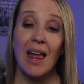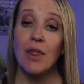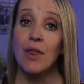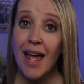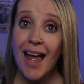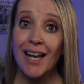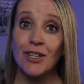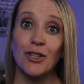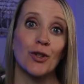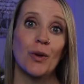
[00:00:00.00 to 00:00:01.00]

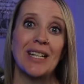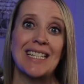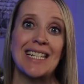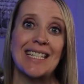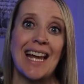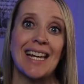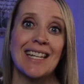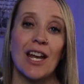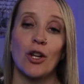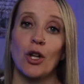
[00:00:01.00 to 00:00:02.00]
Then you're going to
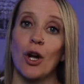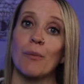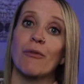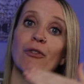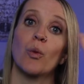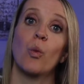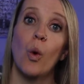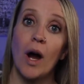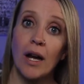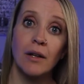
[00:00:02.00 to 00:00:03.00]
set an alarm for
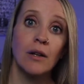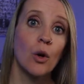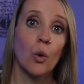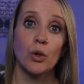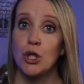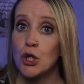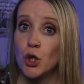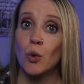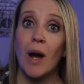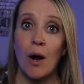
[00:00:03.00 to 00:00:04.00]
1 to
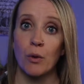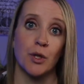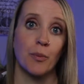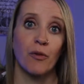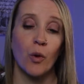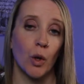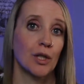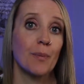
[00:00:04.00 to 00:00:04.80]
2 hours before.